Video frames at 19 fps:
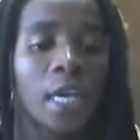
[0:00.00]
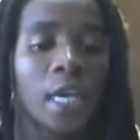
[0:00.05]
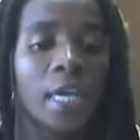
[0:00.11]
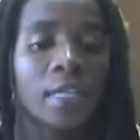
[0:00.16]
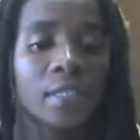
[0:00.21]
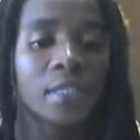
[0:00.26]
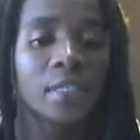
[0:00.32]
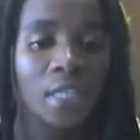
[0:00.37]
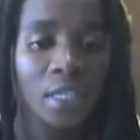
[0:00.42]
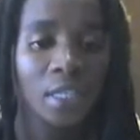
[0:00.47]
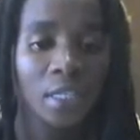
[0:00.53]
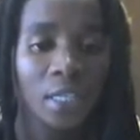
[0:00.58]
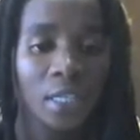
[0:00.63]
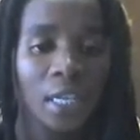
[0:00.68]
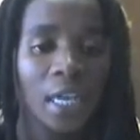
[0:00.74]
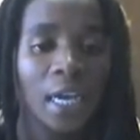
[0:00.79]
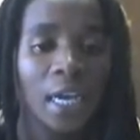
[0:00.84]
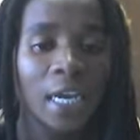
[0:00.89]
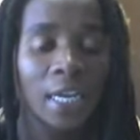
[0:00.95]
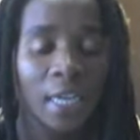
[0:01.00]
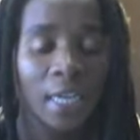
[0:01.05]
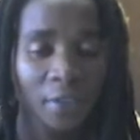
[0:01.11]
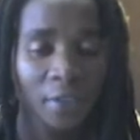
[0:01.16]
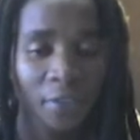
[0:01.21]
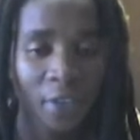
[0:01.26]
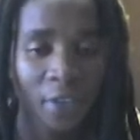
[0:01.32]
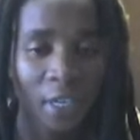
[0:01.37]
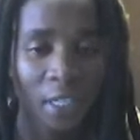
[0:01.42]
in-text
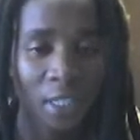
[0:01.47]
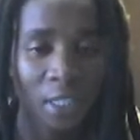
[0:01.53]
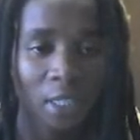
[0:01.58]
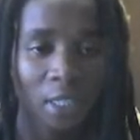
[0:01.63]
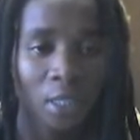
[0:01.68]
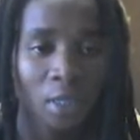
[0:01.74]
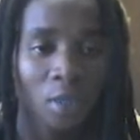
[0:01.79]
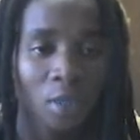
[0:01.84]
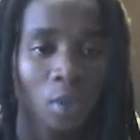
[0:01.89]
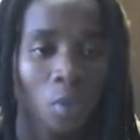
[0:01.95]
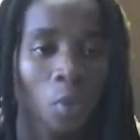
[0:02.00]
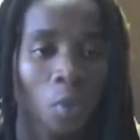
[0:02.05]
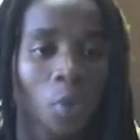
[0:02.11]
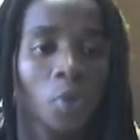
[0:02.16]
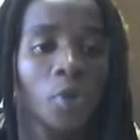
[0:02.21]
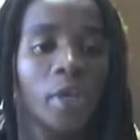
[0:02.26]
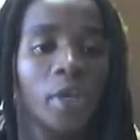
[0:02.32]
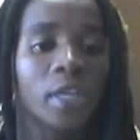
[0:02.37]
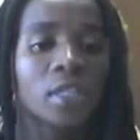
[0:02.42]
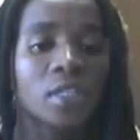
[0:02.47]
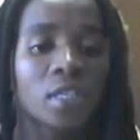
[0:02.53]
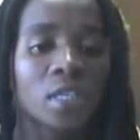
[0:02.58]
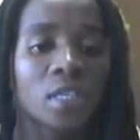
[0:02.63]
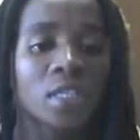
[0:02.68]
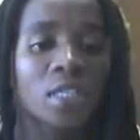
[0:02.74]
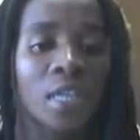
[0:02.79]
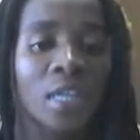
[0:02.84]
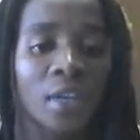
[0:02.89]
referencing, when you
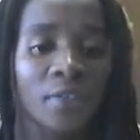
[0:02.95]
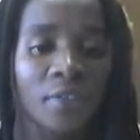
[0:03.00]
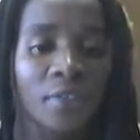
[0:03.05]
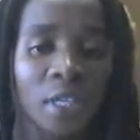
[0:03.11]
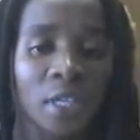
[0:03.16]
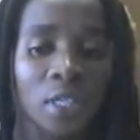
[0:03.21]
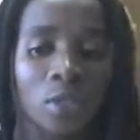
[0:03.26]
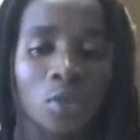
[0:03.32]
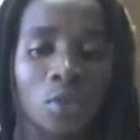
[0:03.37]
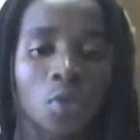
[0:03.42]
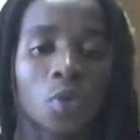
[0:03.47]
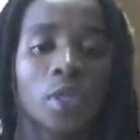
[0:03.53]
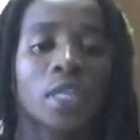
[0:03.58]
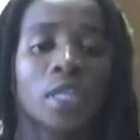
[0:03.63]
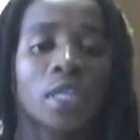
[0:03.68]
in-text reference,